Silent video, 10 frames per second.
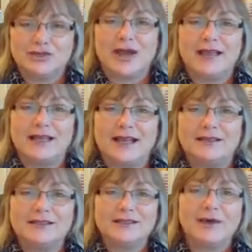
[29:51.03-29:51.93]
try that.
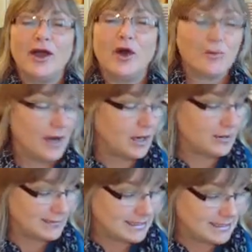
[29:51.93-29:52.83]
So I hope
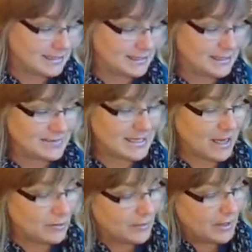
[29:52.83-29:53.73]
all of these little tips
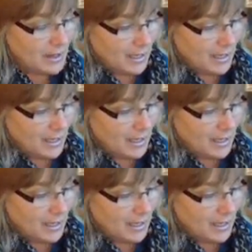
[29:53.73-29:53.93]
help.